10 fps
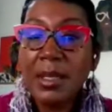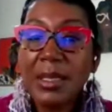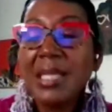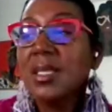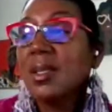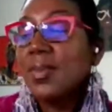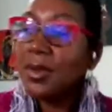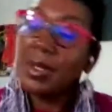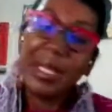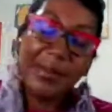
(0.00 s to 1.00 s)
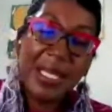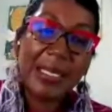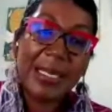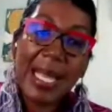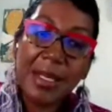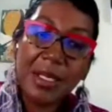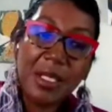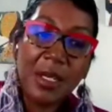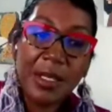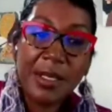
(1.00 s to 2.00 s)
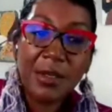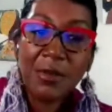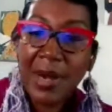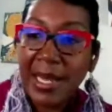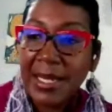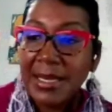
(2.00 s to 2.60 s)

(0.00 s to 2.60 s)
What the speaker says: That's the beauty of technology, also, right?